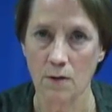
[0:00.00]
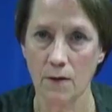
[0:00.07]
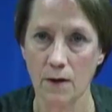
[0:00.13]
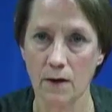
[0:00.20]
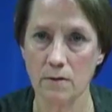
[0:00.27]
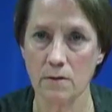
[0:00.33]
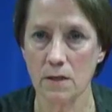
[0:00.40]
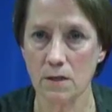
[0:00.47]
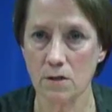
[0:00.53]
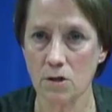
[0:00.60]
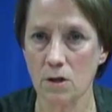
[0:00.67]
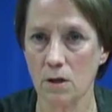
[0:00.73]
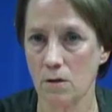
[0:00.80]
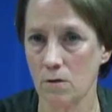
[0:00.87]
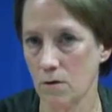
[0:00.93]
that
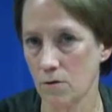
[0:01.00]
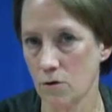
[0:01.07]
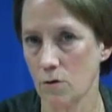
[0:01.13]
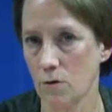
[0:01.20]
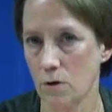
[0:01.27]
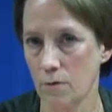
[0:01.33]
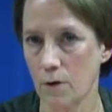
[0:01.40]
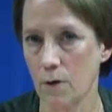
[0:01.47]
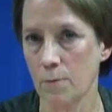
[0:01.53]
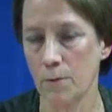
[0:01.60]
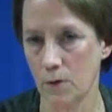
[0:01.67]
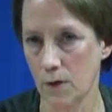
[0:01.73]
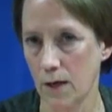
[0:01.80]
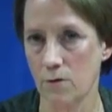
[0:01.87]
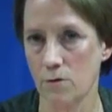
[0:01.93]
teaching an alternative
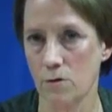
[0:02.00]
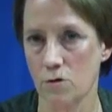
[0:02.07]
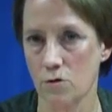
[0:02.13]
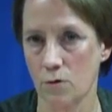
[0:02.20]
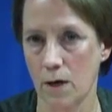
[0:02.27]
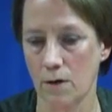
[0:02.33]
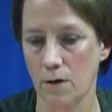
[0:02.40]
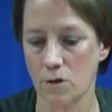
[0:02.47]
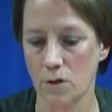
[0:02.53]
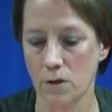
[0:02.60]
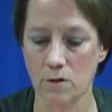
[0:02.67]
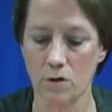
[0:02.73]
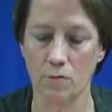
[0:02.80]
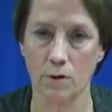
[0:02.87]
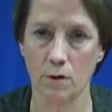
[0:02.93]
communication
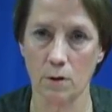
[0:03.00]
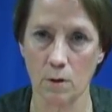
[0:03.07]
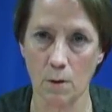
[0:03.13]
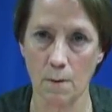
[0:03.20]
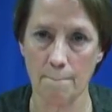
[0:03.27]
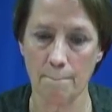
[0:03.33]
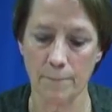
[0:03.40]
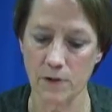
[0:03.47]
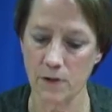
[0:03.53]
strategy is critical.